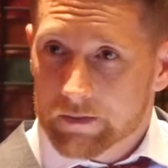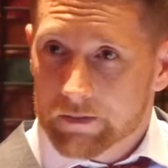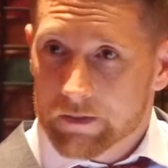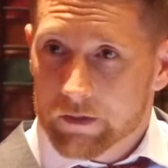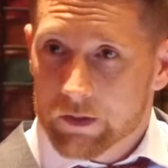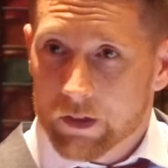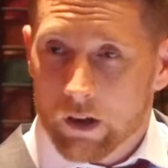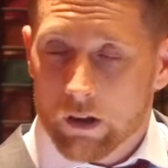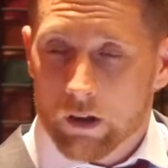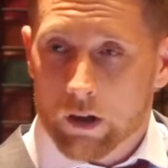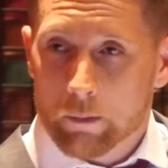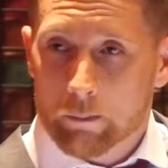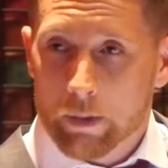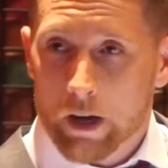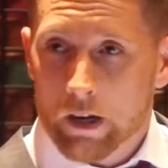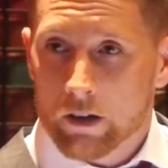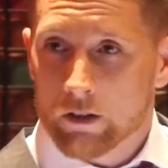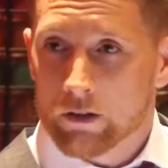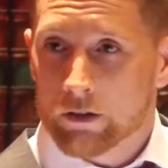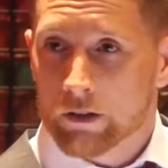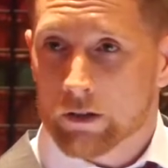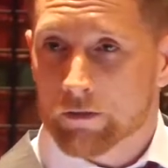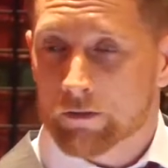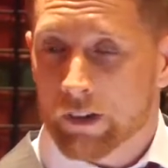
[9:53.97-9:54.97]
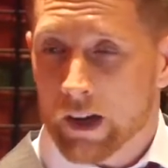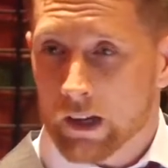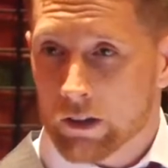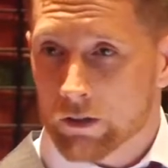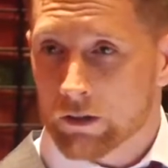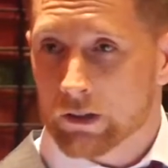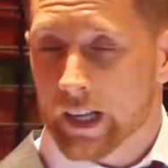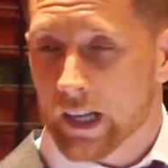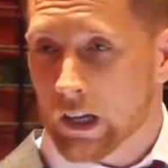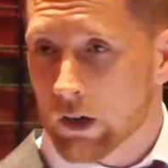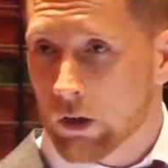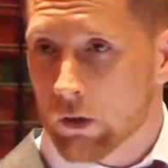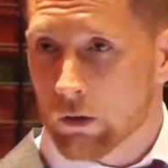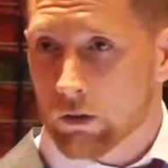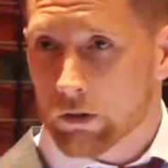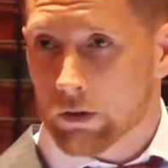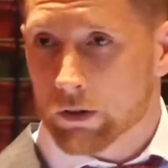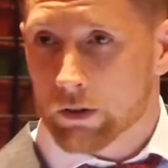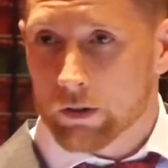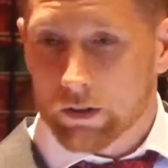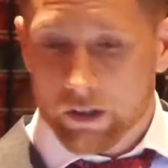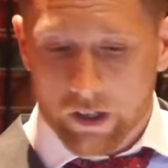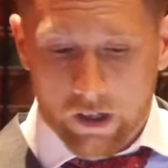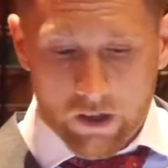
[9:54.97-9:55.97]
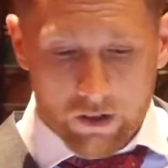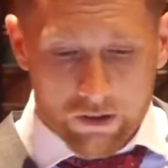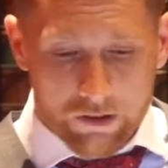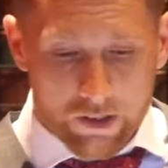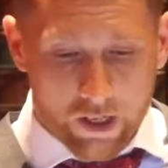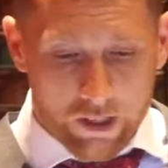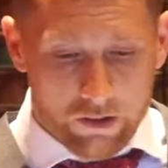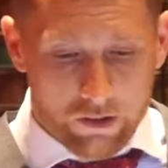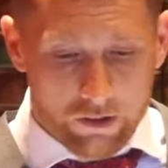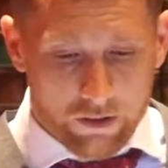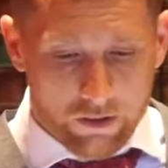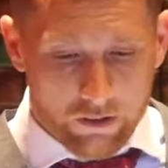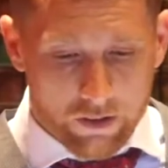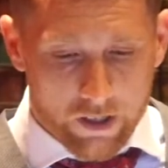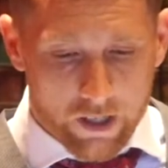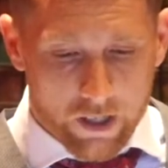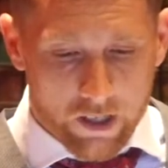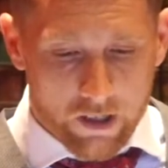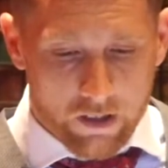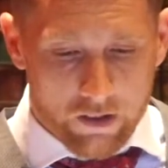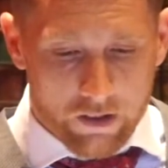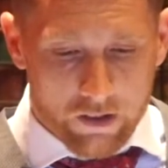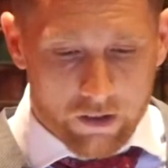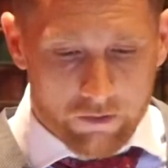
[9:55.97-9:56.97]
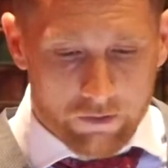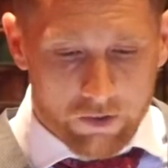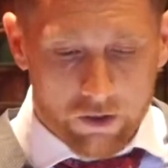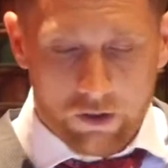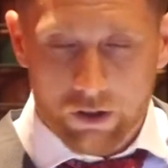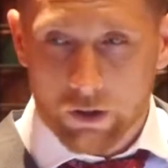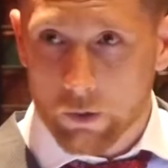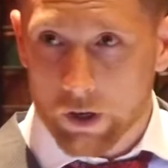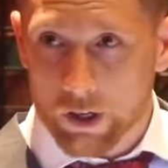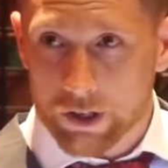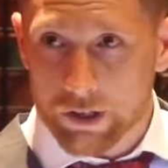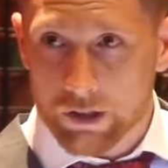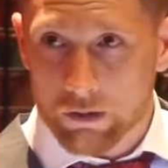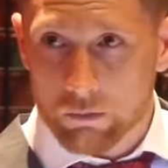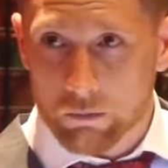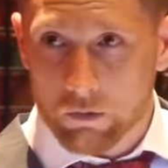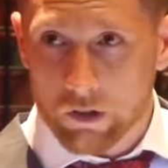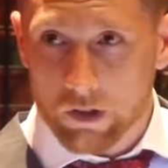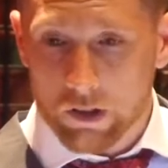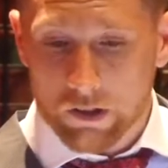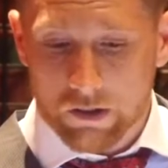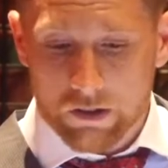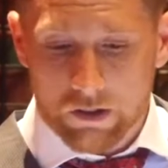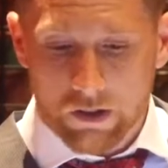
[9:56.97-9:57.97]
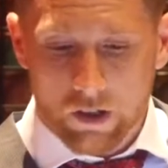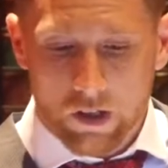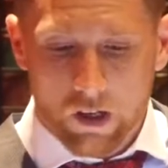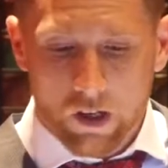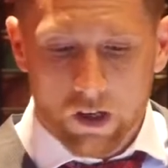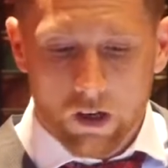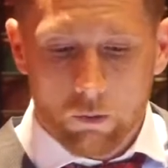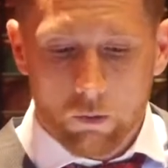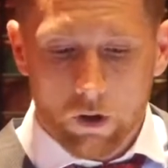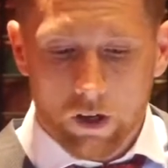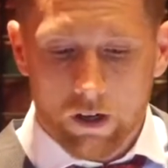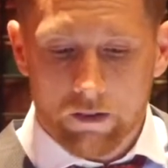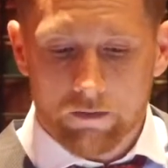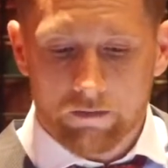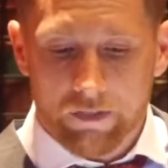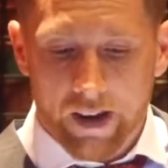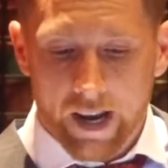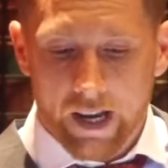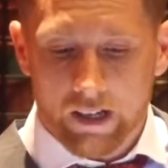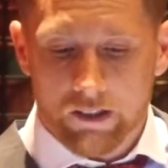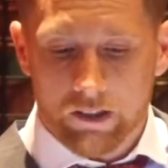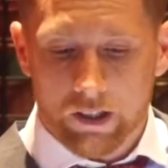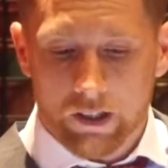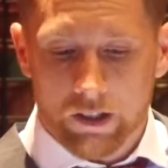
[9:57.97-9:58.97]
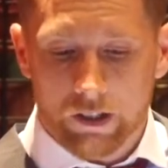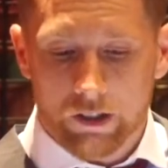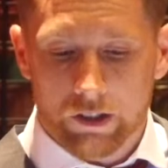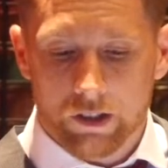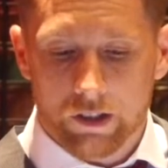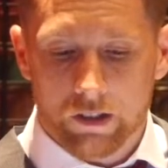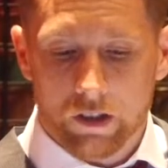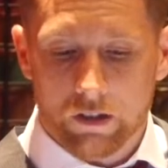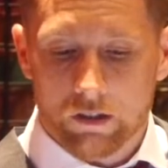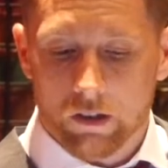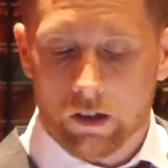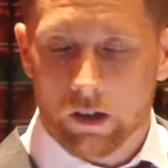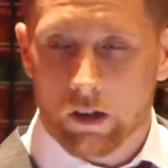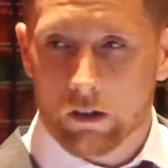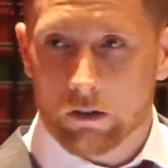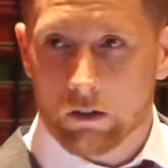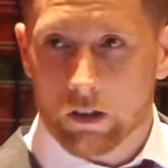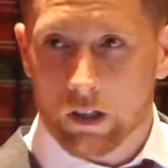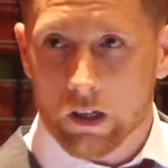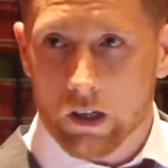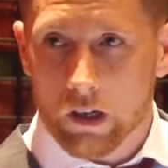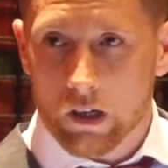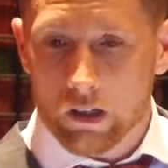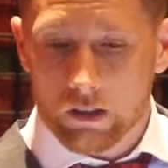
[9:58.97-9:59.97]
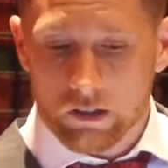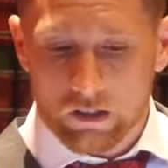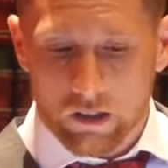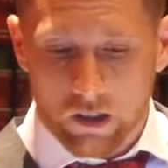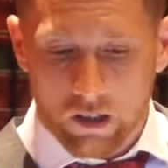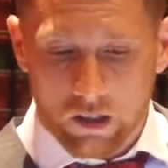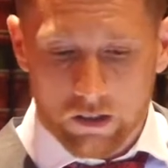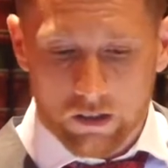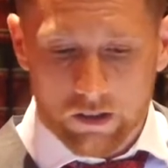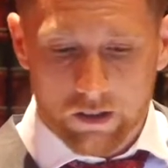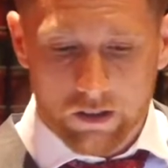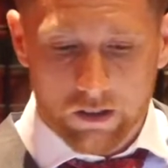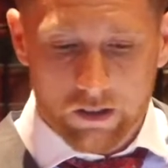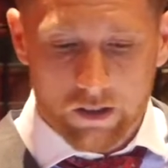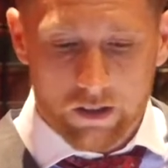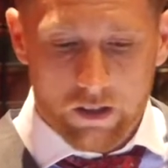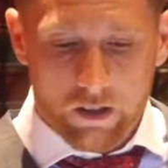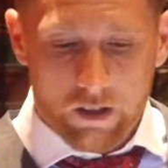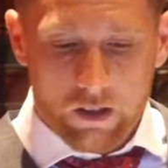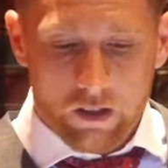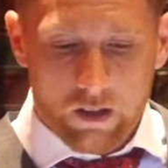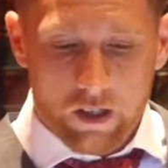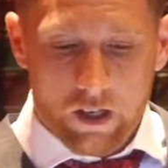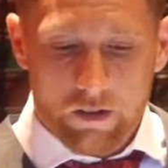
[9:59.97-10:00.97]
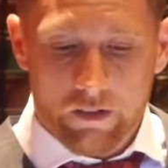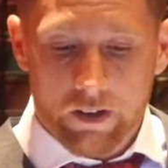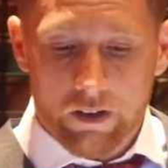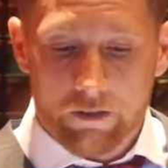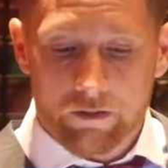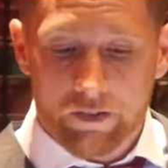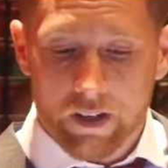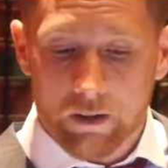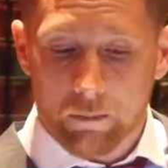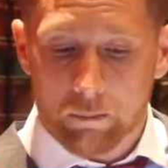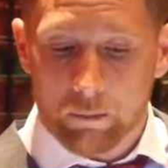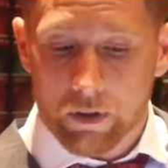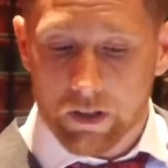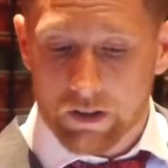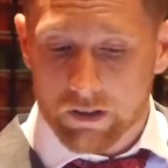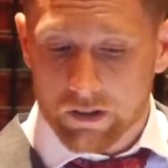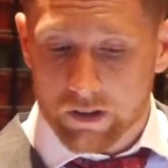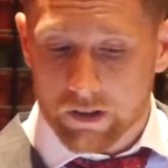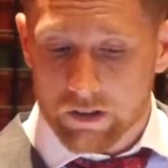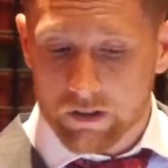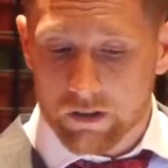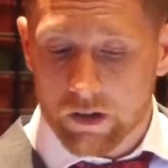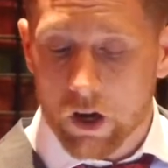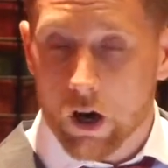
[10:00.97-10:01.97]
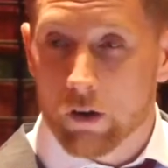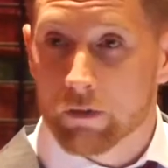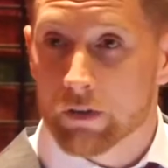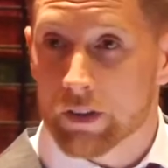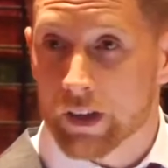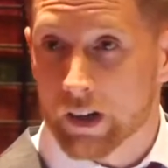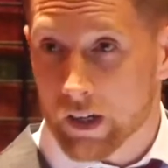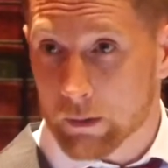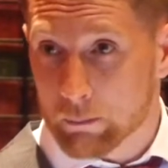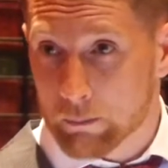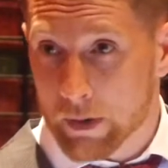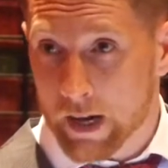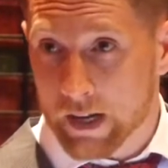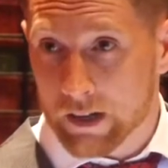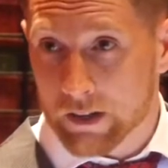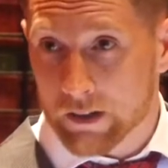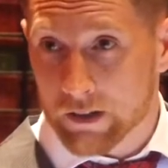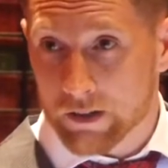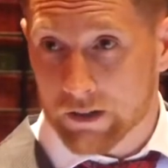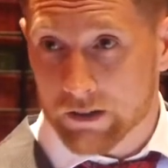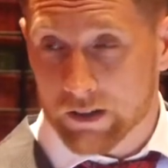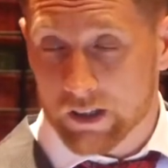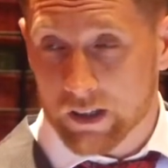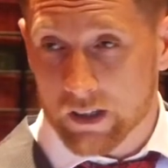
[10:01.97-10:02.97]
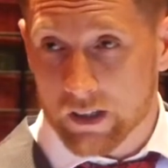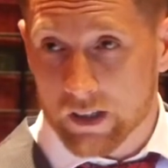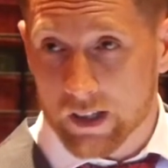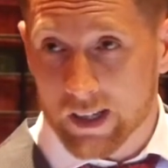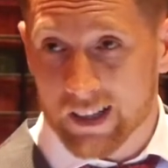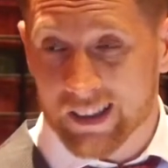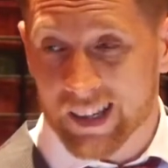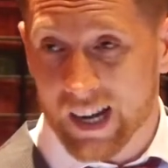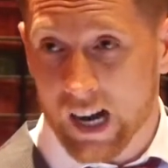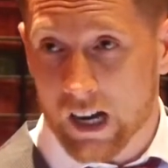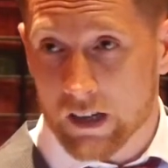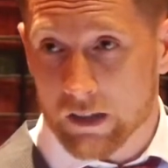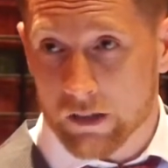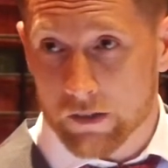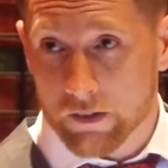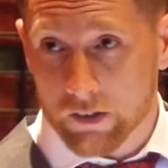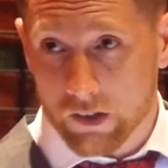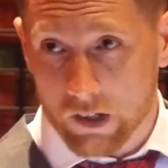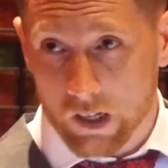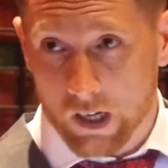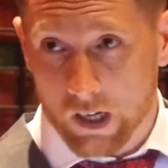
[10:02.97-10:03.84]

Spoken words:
So competitors, the final stakeholder in our sector, and the first question was, what advantage does a code of conduct give an event business over their competitors in the eyes of their